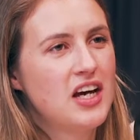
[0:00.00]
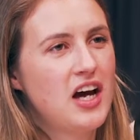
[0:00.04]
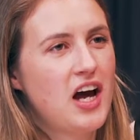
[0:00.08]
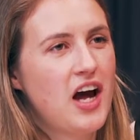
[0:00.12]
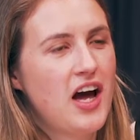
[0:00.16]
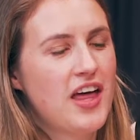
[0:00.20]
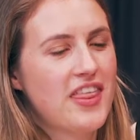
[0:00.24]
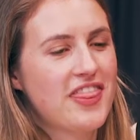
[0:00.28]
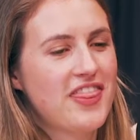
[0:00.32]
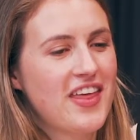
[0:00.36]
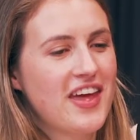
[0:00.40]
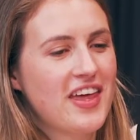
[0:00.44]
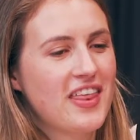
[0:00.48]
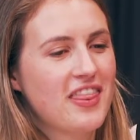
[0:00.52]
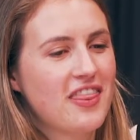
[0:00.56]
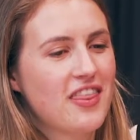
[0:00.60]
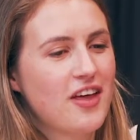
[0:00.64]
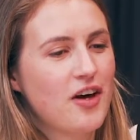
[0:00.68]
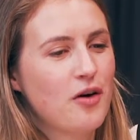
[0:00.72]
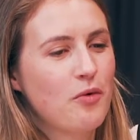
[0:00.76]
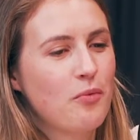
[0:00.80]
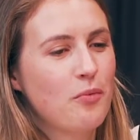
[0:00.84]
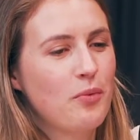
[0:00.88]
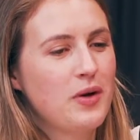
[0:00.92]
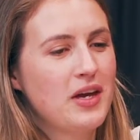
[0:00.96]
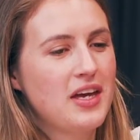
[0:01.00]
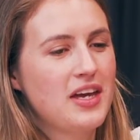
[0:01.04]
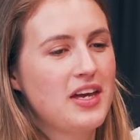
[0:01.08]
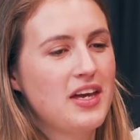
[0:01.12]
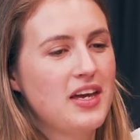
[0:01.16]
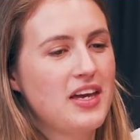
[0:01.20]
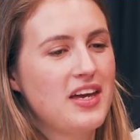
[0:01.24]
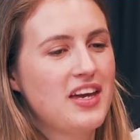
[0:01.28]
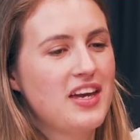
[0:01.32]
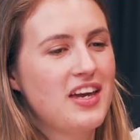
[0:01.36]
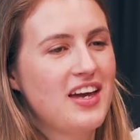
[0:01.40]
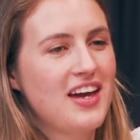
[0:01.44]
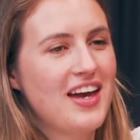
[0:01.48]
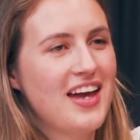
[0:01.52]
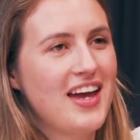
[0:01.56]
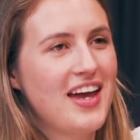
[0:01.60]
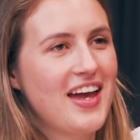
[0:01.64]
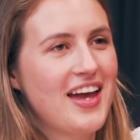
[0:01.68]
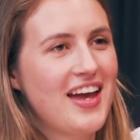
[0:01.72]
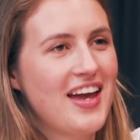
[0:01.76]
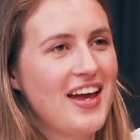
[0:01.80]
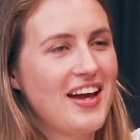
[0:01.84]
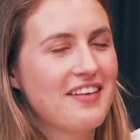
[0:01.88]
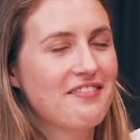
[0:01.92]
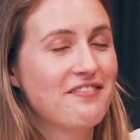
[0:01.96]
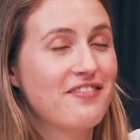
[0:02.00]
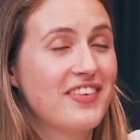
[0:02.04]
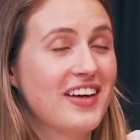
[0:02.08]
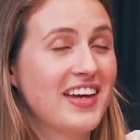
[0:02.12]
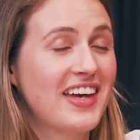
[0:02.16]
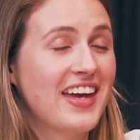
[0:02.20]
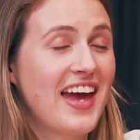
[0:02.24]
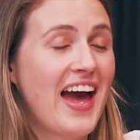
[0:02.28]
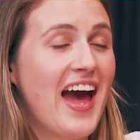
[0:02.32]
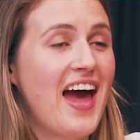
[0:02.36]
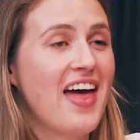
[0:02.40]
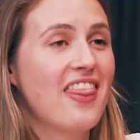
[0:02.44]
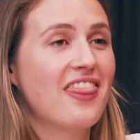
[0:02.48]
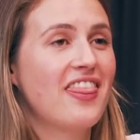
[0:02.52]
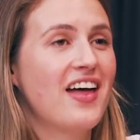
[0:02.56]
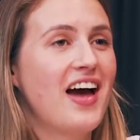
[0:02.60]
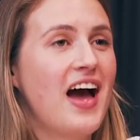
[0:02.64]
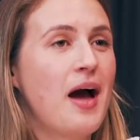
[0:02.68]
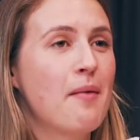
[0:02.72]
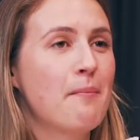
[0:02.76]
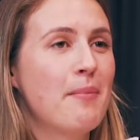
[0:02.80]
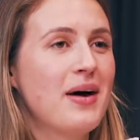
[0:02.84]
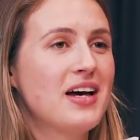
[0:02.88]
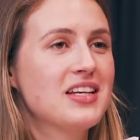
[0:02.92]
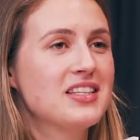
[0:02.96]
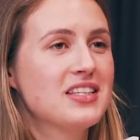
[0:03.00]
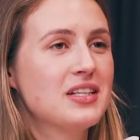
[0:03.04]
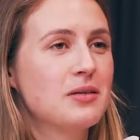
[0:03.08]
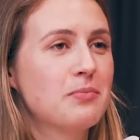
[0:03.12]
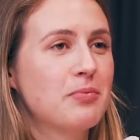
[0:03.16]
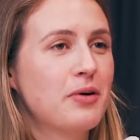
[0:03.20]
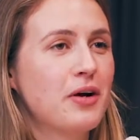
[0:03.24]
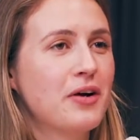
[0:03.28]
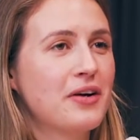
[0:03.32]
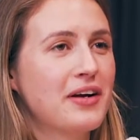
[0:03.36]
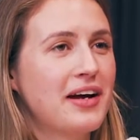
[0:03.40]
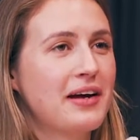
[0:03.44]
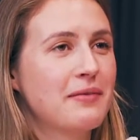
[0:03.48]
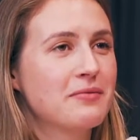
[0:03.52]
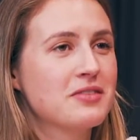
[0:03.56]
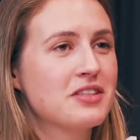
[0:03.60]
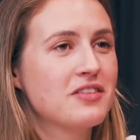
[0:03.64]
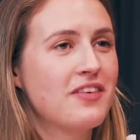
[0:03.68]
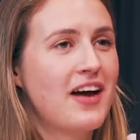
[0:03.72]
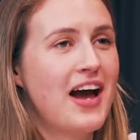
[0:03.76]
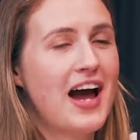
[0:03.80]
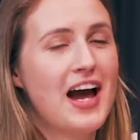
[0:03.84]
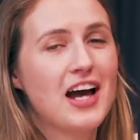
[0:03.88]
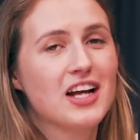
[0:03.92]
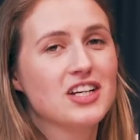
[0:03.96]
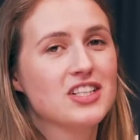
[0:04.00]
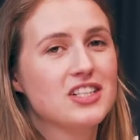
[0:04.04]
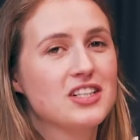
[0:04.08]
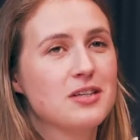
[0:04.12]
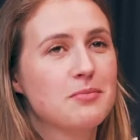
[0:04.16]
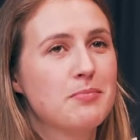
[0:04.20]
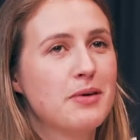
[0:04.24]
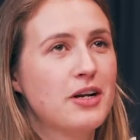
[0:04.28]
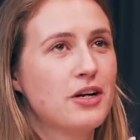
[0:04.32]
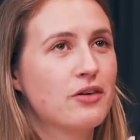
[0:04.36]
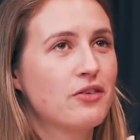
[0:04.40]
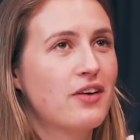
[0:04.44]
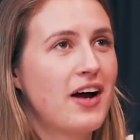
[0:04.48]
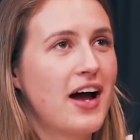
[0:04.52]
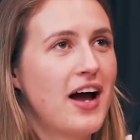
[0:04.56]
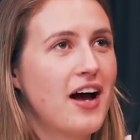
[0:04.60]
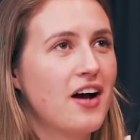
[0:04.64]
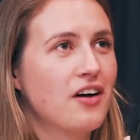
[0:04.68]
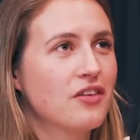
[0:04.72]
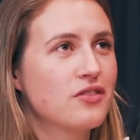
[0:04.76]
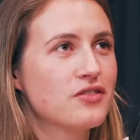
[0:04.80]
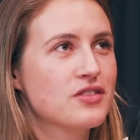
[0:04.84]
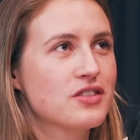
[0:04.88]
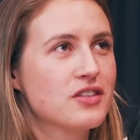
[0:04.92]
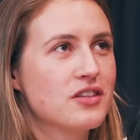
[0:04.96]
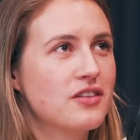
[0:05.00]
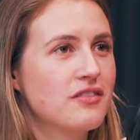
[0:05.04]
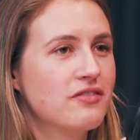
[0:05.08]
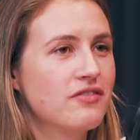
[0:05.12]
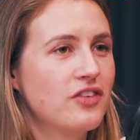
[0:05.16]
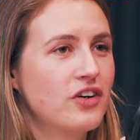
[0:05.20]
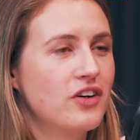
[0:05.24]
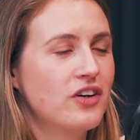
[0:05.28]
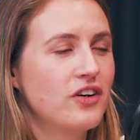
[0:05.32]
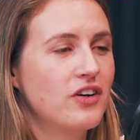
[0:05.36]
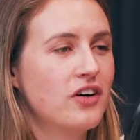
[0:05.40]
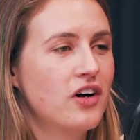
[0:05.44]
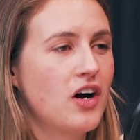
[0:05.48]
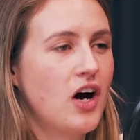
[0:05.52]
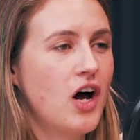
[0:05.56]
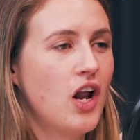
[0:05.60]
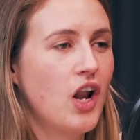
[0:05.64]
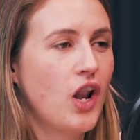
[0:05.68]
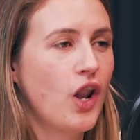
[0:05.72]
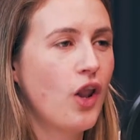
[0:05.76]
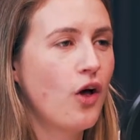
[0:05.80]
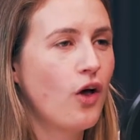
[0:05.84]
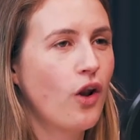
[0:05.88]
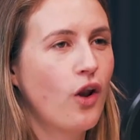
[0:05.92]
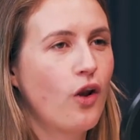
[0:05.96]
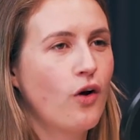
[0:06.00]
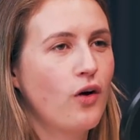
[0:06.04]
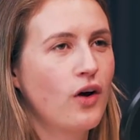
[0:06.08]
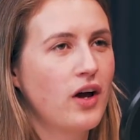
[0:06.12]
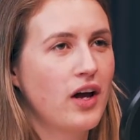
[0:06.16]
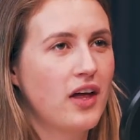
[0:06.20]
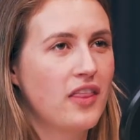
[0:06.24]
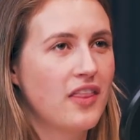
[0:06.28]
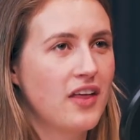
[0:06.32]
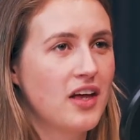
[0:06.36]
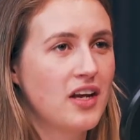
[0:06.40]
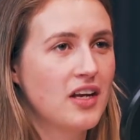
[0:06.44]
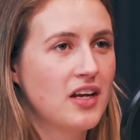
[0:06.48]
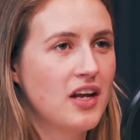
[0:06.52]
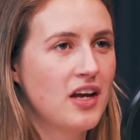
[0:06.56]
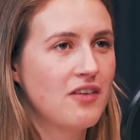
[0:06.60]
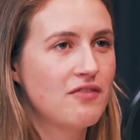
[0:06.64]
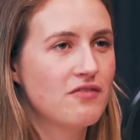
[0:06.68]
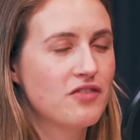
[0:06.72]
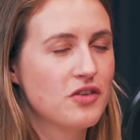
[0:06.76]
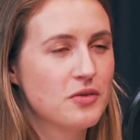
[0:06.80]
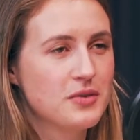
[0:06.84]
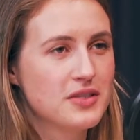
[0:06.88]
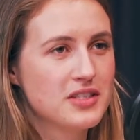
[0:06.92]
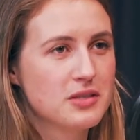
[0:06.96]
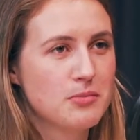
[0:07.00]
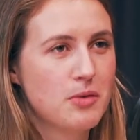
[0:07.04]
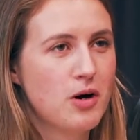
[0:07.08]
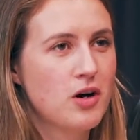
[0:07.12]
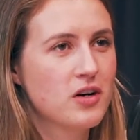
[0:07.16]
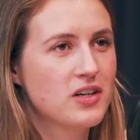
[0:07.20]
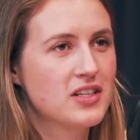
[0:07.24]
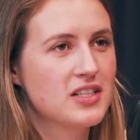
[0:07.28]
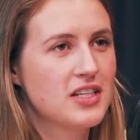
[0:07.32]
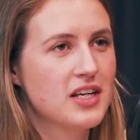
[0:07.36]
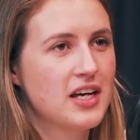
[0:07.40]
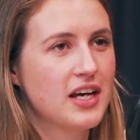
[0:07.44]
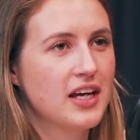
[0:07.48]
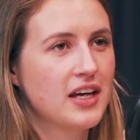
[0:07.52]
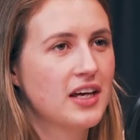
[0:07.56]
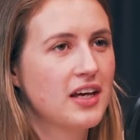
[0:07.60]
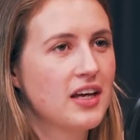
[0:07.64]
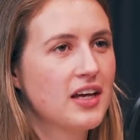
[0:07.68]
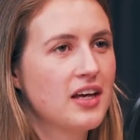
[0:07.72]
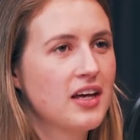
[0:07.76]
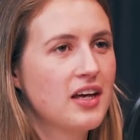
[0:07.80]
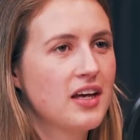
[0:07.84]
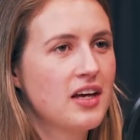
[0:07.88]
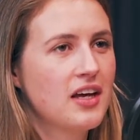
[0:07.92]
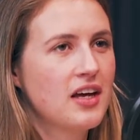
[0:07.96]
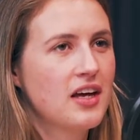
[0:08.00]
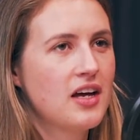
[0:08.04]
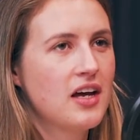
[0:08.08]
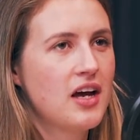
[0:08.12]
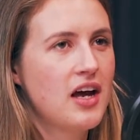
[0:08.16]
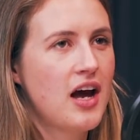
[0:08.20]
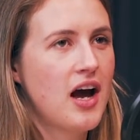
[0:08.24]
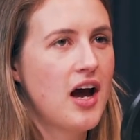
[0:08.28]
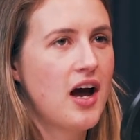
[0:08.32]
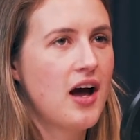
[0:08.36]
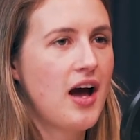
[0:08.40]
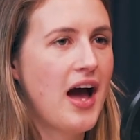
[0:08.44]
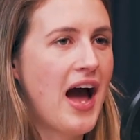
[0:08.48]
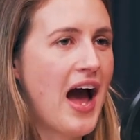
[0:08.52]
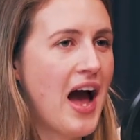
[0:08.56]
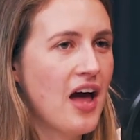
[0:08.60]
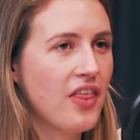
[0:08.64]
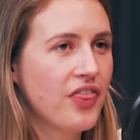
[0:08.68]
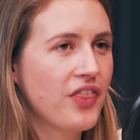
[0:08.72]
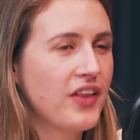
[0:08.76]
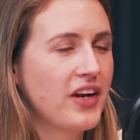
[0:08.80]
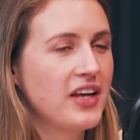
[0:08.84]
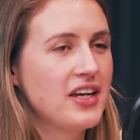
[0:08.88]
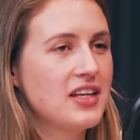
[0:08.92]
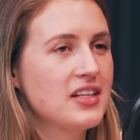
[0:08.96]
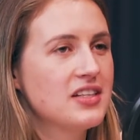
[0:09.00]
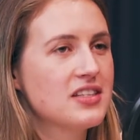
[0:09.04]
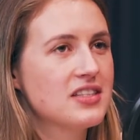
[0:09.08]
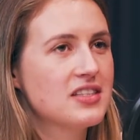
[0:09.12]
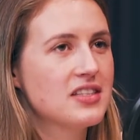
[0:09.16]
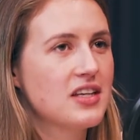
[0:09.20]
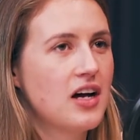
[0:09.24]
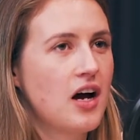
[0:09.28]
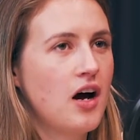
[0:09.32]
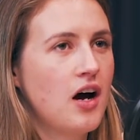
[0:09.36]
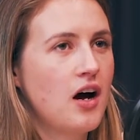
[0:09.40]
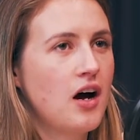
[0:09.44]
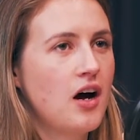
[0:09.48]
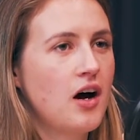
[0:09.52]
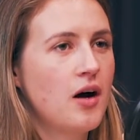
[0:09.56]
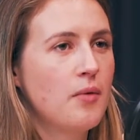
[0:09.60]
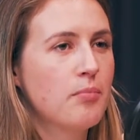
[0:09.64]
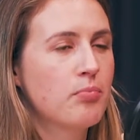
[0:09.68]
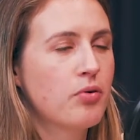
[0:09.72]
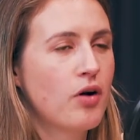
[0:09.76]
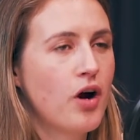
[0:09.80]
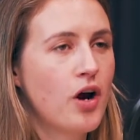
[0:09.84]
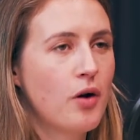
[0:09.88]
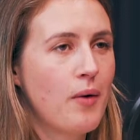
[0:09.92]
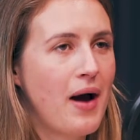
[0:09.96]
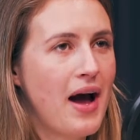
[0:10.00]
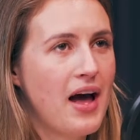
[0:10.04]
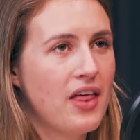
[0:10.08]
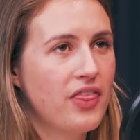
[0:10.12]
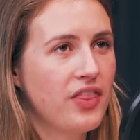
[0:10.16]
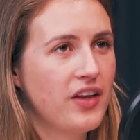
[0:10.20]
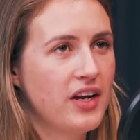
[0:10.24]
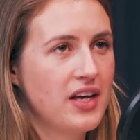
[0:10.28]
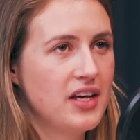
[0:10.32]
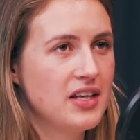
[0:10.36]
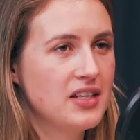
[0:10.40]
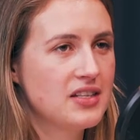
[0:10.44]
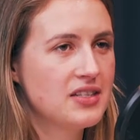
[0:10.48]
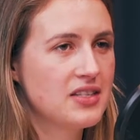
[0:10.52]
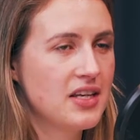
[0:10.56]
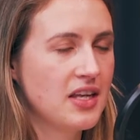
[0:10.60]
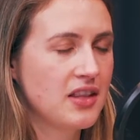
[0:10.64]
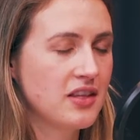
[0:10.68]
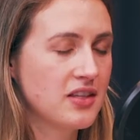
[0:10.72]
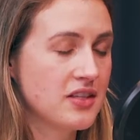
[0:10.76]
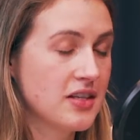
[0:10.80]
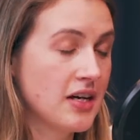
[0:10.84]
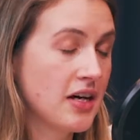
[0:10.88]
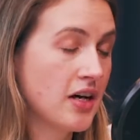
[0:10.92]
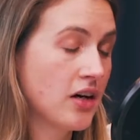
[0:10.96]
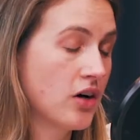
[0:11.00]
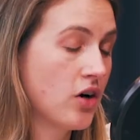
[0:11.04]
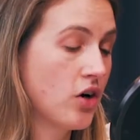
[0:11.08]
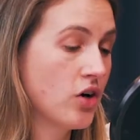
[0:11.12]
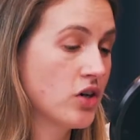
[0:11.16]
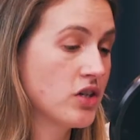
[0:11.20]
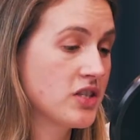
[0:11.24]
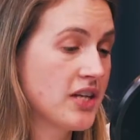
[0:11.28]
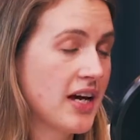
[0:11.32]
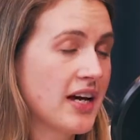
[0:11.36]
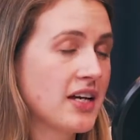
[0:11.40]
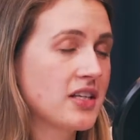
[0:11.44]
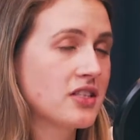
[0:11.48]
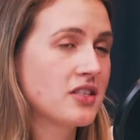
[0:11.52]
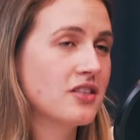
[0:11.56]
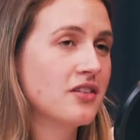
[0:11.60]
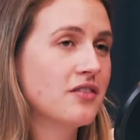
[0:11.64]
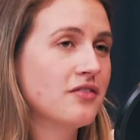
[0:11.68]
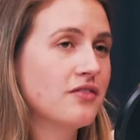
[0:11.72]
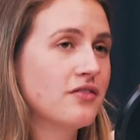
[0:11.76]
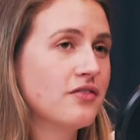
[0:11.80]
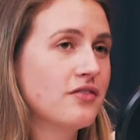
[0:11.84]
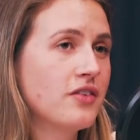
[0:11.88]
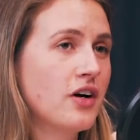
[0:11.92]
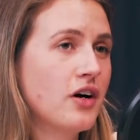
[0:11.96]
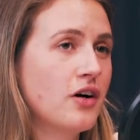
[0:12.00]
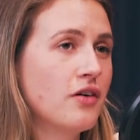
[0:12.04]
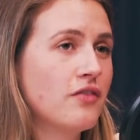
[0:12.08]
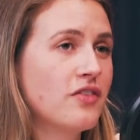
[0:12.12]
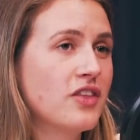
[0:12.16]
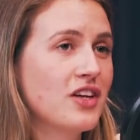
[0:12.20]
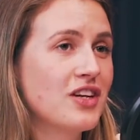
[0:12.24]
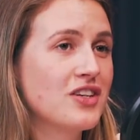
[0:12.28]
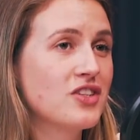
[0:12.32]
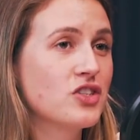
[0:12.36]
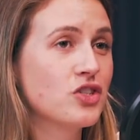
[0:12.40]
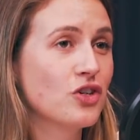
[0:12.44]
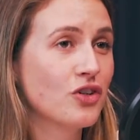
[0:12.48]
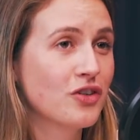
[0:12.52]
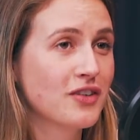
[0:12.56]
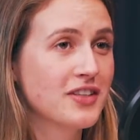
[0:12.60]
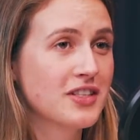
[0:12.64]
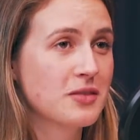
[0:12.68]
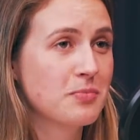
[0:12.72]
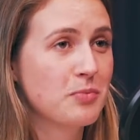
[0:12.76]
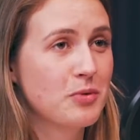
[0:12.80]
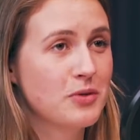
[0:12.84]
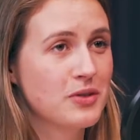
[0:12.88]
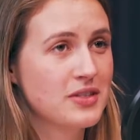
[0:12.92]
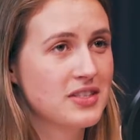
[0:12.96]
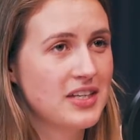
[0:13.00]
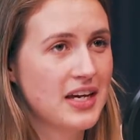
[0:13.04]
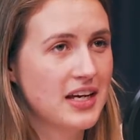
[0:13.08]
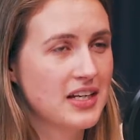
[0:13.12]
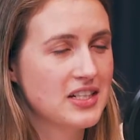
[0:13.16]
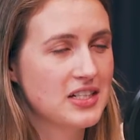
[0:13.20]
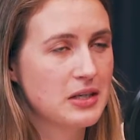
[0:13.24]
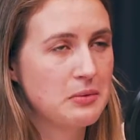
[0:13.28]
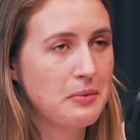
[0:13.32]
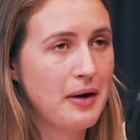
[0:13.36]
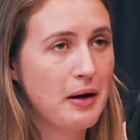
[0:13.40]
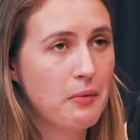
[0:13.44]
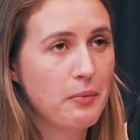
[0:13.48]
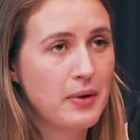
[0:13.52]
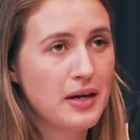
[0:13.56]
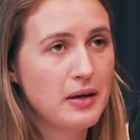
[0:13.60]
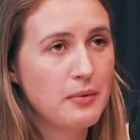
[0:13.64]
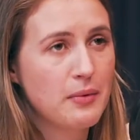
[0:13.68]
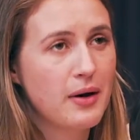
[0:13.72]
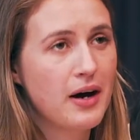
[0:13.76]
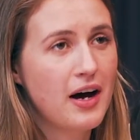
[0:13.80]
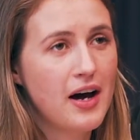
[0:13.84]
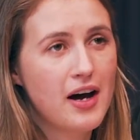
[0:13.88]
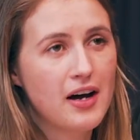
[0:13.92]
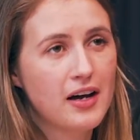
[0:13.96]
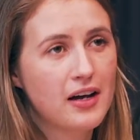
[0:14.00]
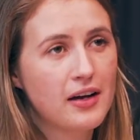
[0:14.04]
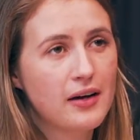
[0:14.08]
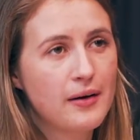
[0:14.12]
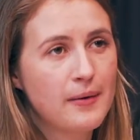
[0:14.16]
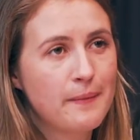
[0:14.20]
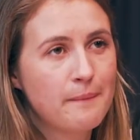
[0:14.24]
I think that we forget that ambassador programs have actually been around for a lot longer than influencer marketing. Athletes are pro athletes in the context of the endurance sports sector where we work.